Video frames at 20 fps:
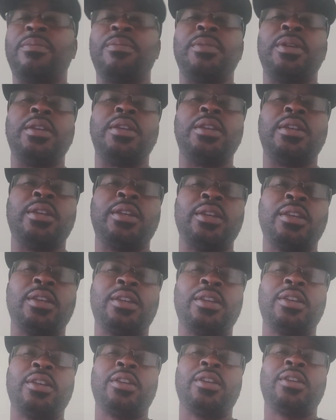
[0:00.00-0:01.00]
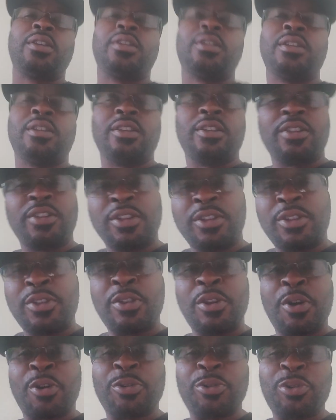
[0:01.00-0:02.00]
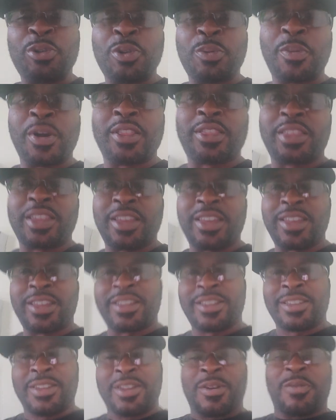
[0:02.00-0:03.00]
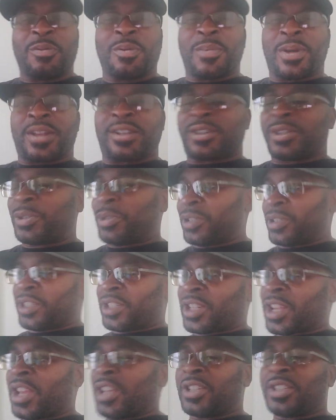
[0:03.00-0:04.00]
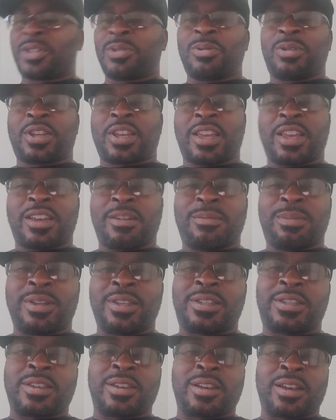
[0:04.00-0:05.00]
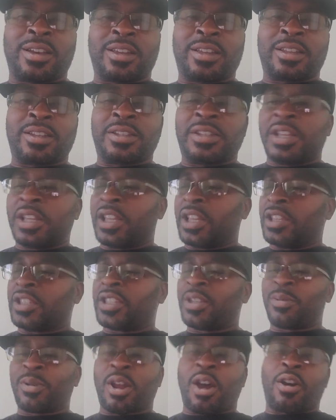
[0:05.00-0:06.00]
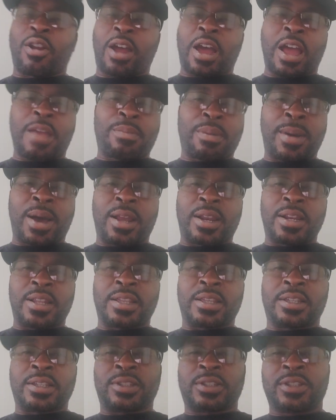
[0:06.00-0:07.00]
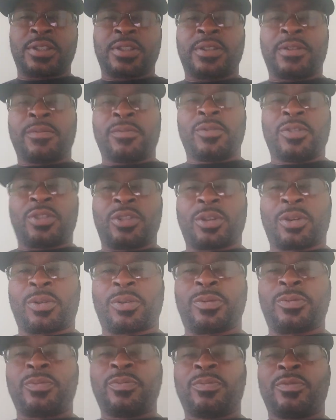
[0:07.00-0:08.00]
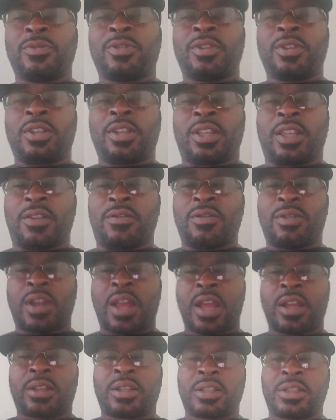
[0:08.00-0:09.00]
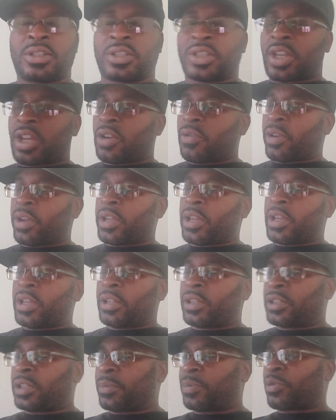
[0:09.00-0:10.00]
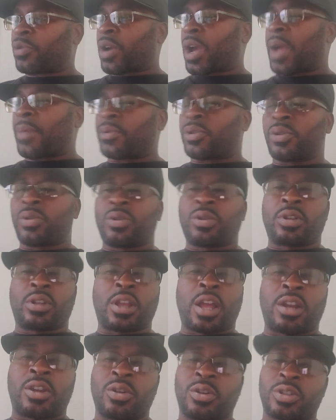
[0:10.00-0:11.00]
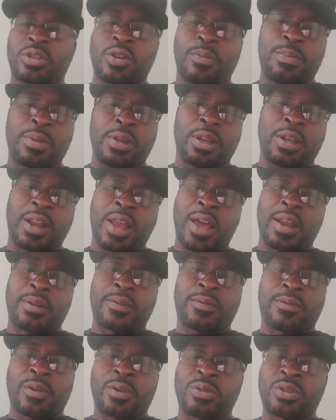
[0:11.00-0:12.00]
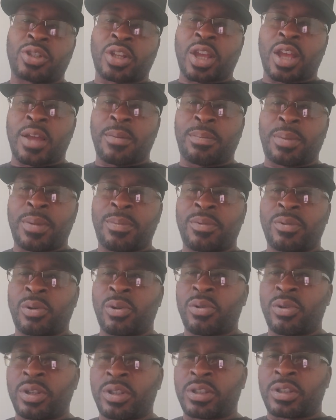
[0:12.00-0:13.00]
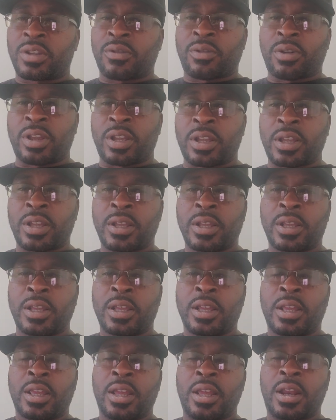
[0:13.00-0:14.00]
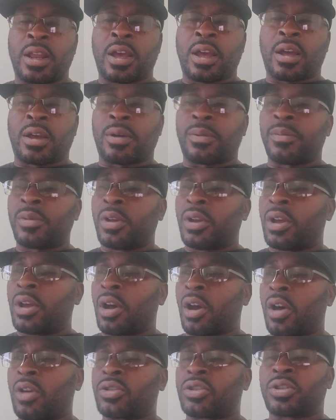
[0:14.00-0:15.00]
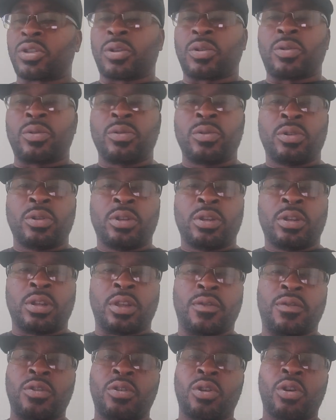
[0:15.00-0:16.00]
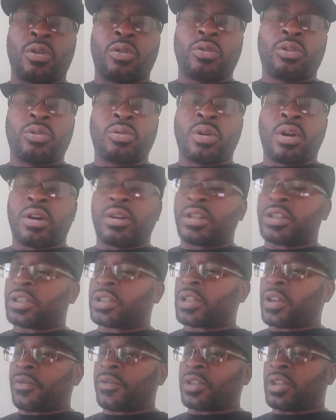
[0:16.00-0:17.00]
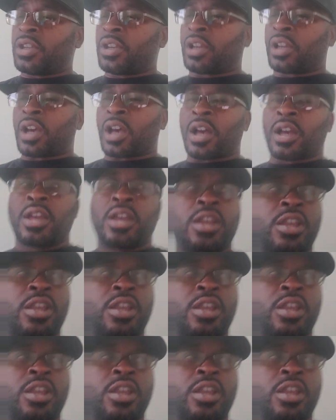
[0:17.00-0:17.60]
me, you know, doing my thing with my stage 2 cam BTR and see what all the hype about it is. So if you like this channel right here, subscribe to it. I know it's going to be a lot of first time people on this stuff right here. And also, if you're going to do all this stuff to your car,